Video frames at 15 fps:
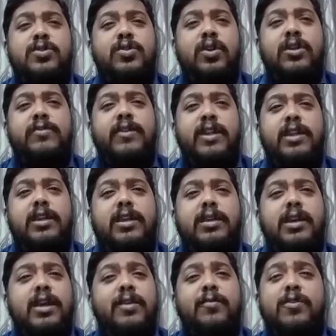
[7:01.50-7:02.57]
not very,
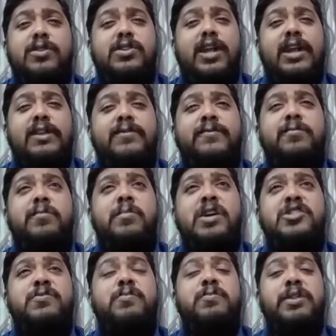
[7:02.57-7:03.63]
was at a
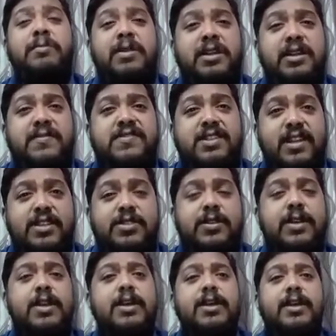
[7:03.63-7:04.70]
much primitive stage,
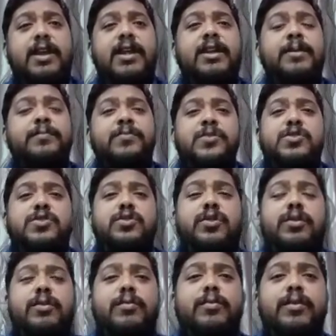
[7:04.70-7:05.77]
right?
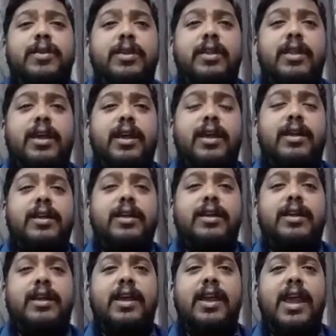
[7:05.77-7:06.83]
So
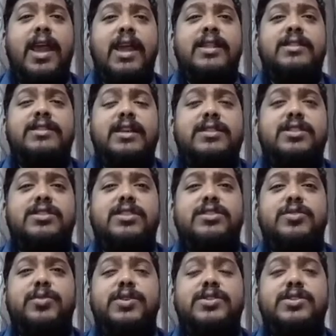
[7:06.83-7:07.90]
in such a
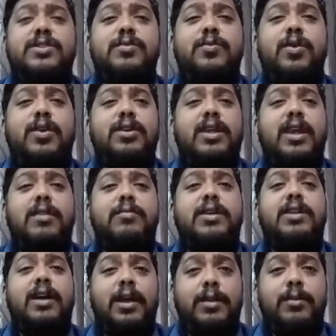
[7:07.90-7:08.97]
situation, what can be
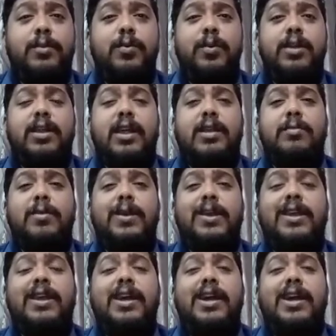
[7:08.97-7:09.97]
done? What can we